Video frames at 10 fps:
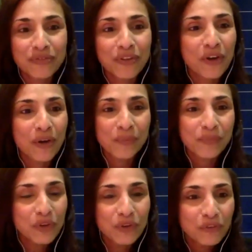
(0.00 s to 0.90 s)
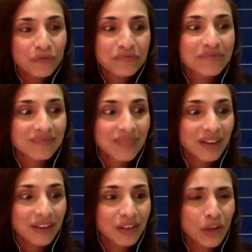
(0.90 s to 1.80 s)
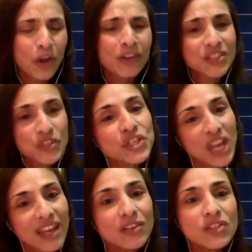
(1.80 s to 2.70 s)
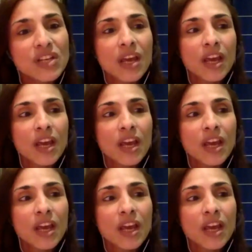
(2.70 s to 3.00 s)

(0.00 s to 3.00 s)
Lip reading: A lot has changed.